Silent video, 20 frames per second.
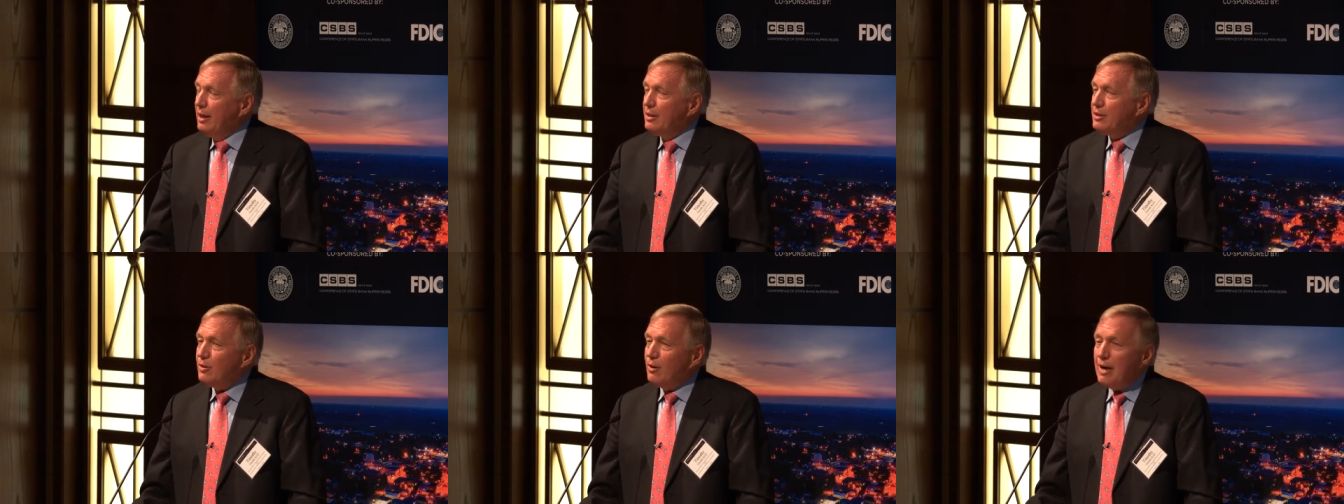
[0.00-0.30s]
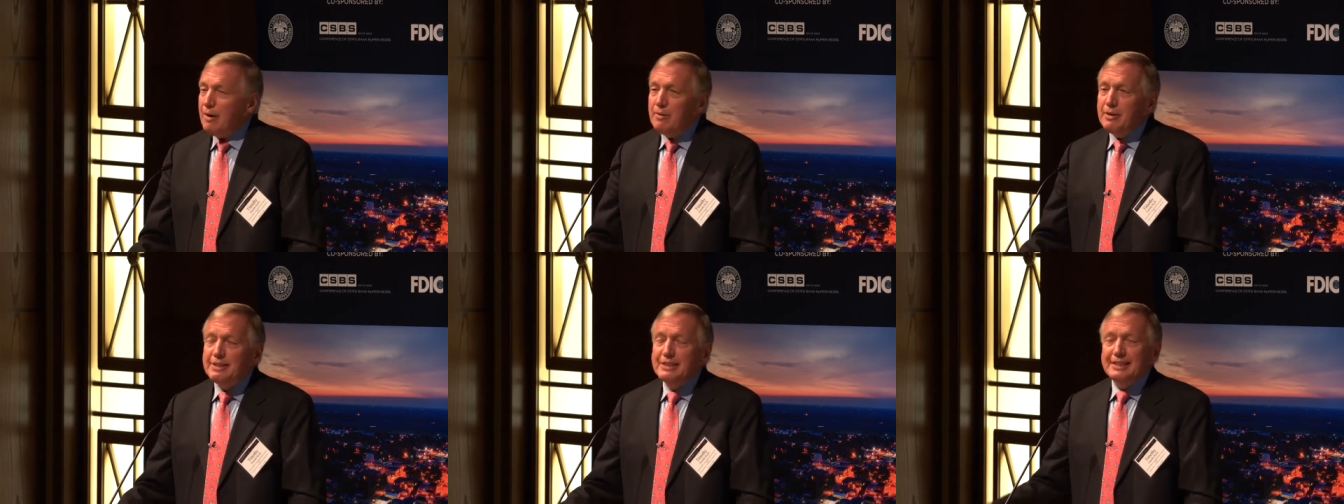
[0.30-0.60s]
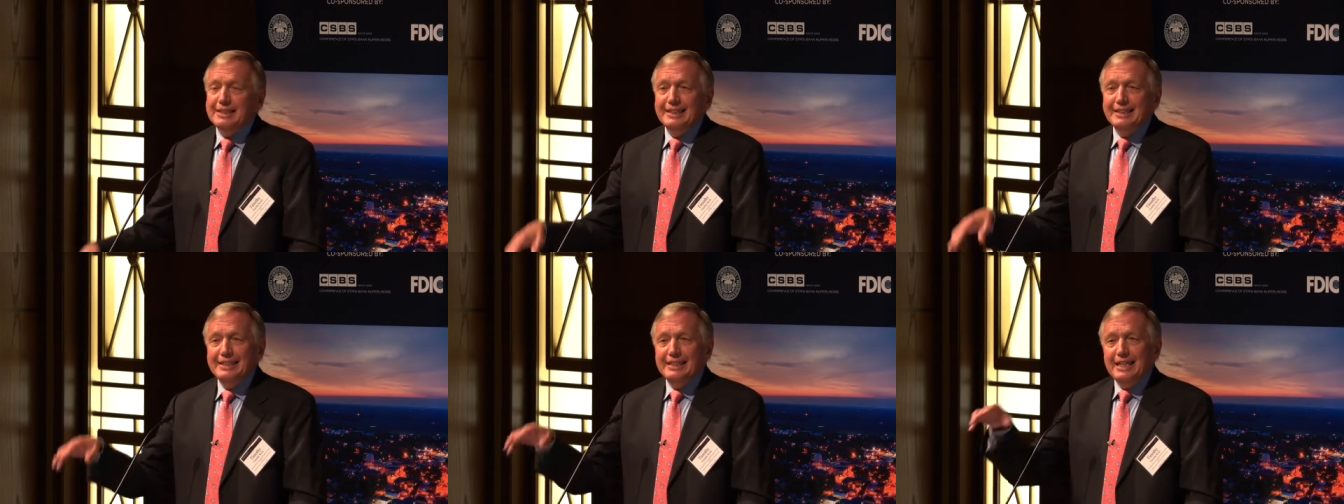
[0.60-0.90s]
So I would
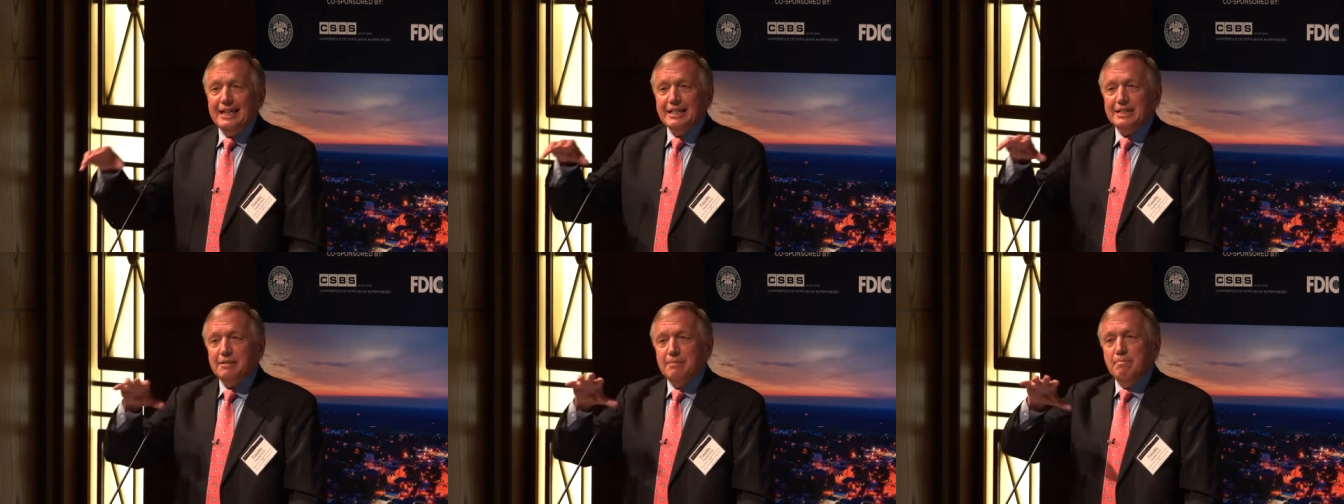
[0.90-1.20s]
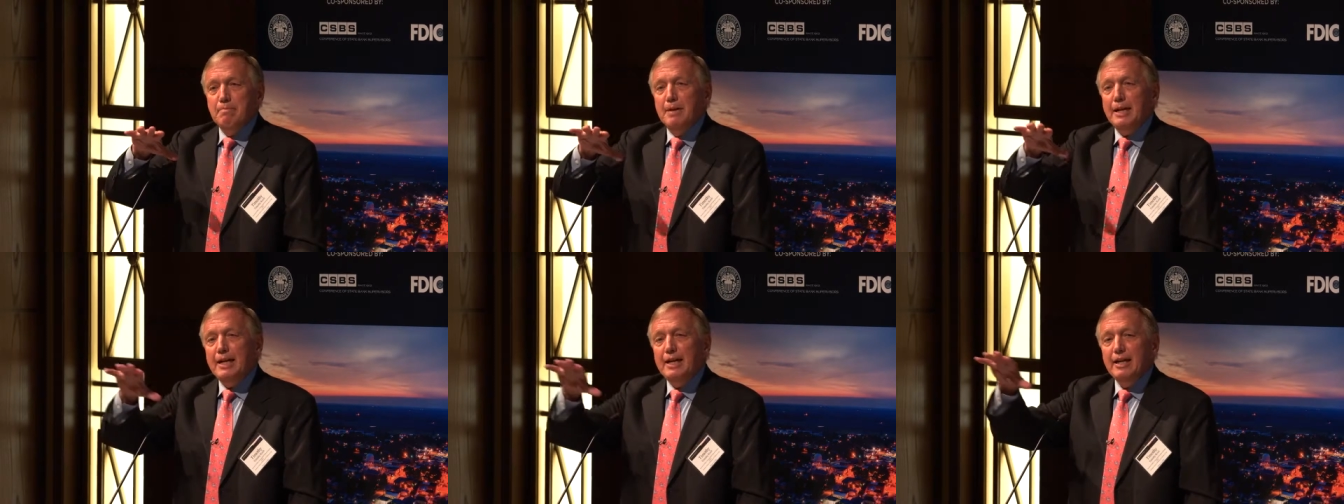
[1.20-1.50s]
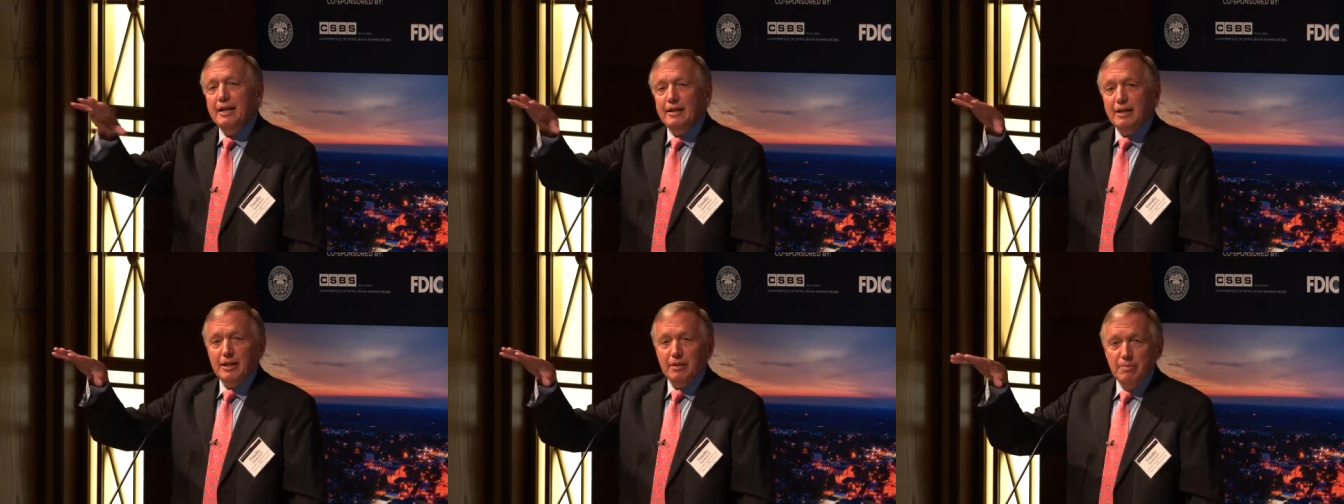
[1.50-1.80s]
suggest
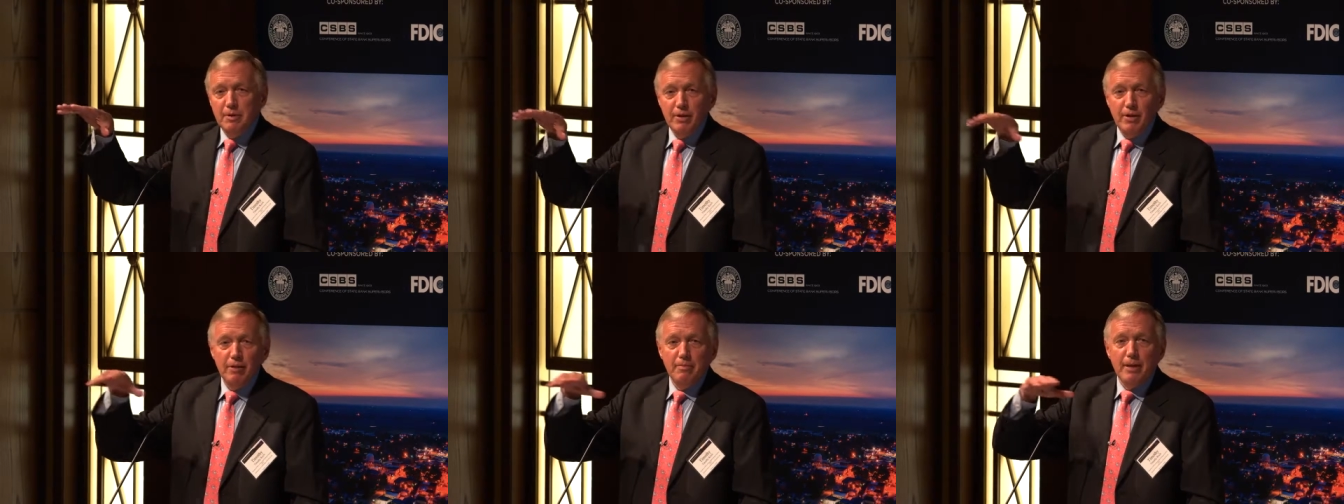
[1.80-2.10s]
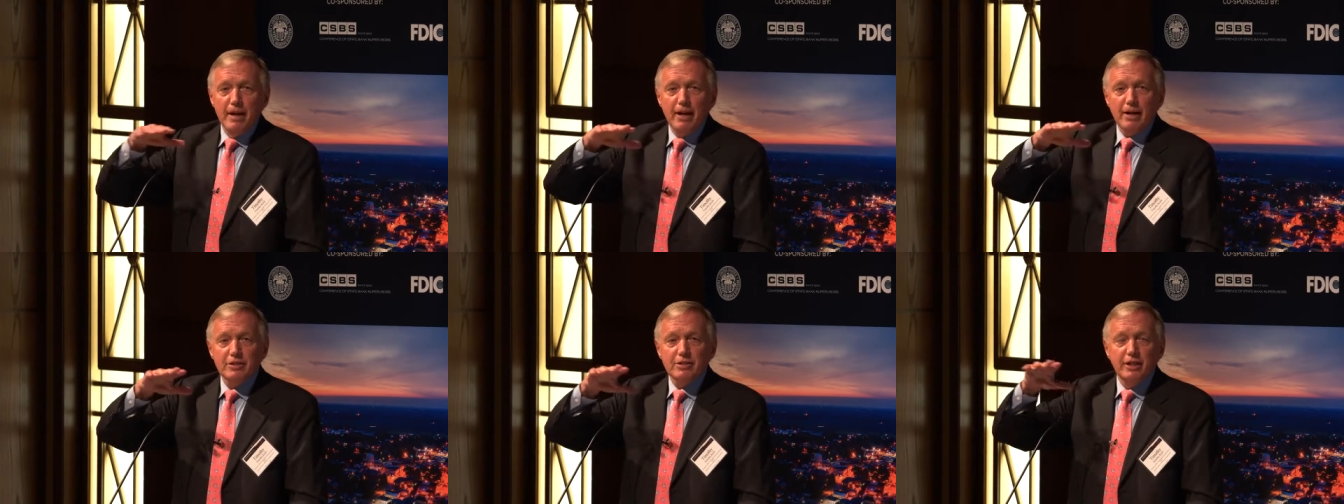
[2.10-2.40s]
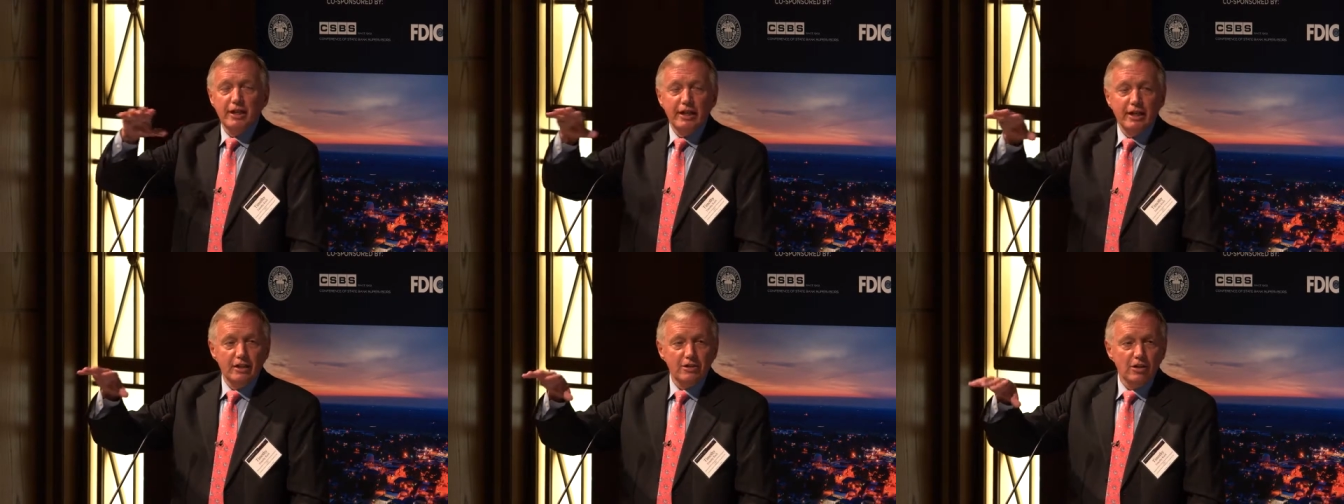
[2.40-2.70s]
many of the community bankers
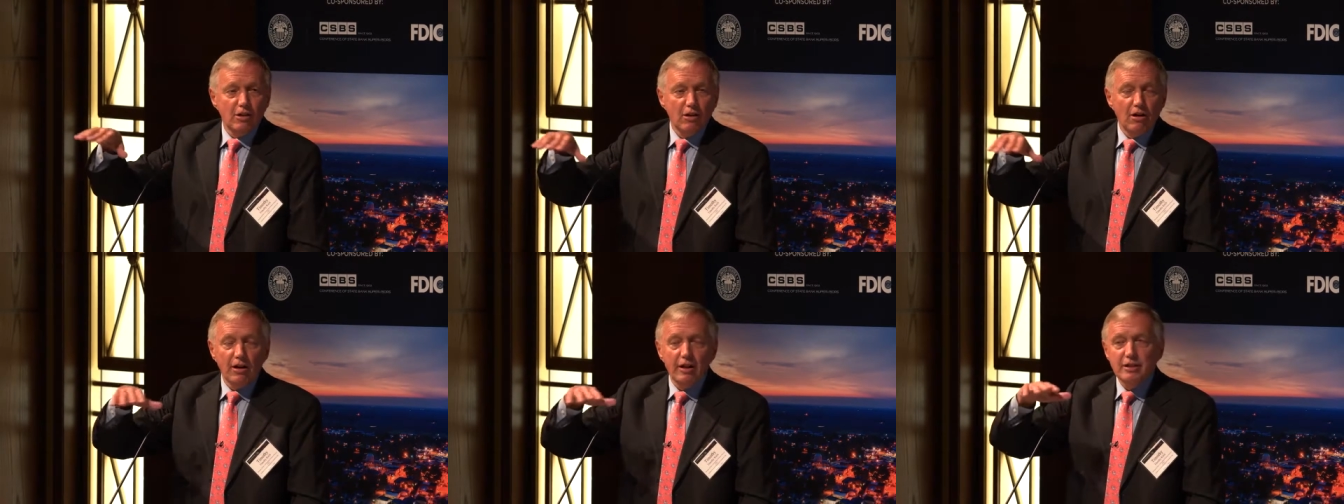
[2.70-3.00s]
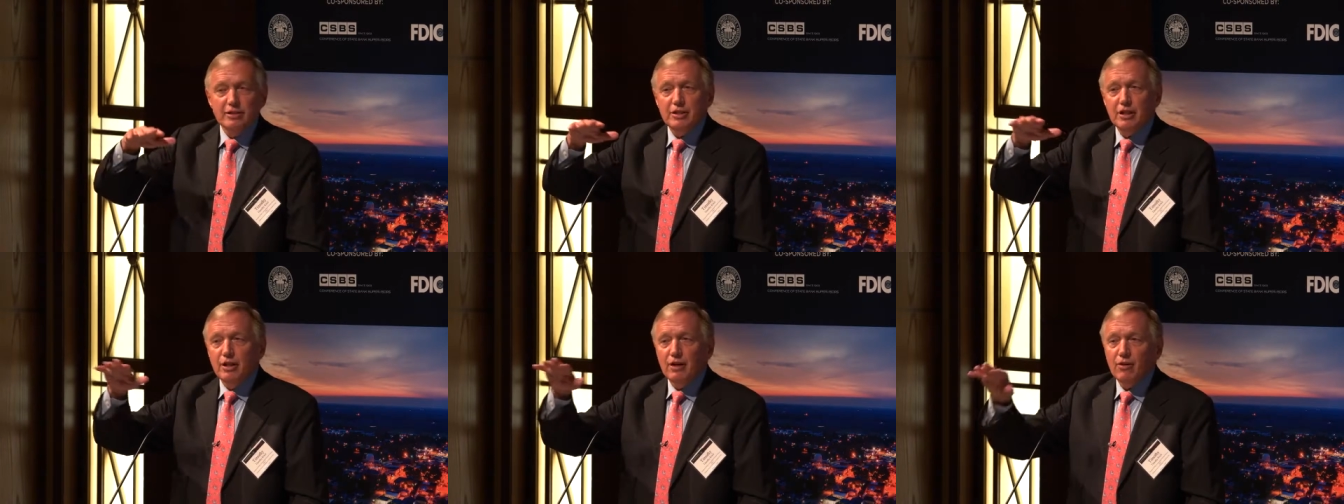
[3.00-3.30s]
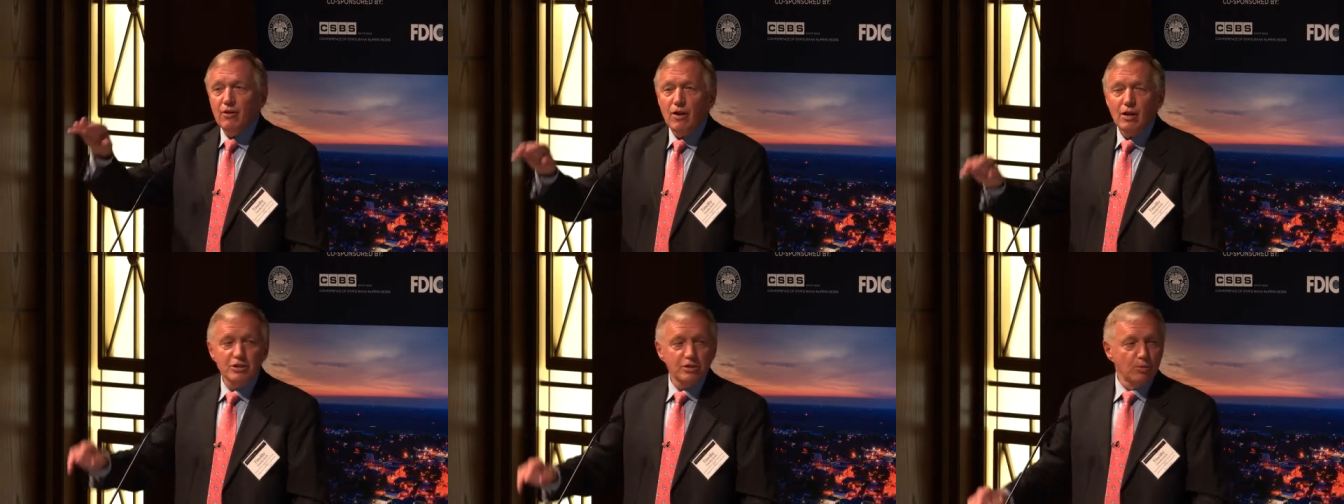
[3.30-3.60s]
in this audience and
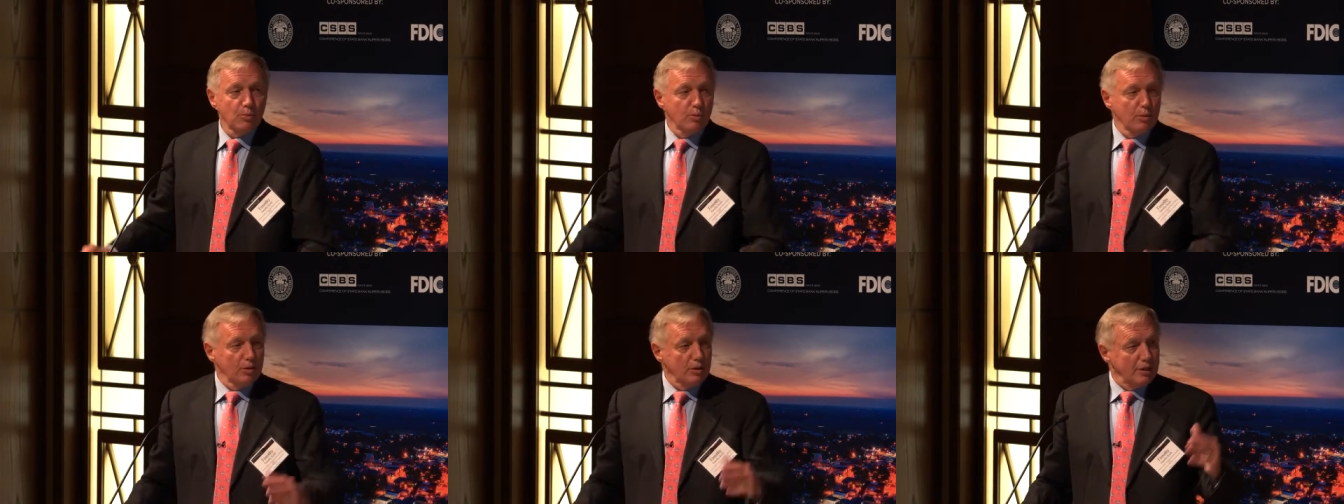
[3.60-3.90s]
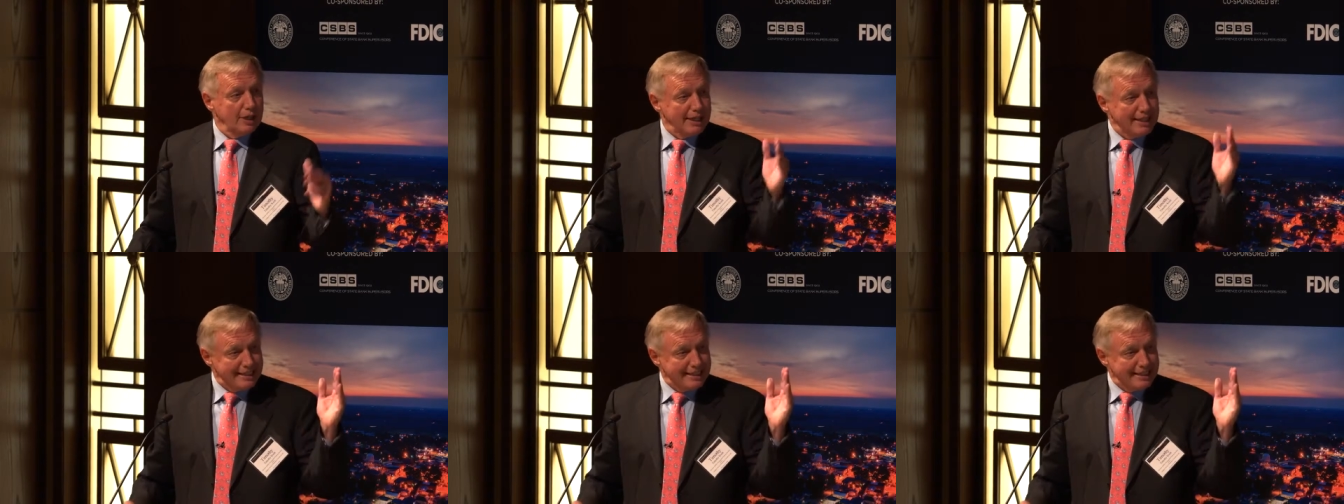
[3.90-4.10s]
across the world,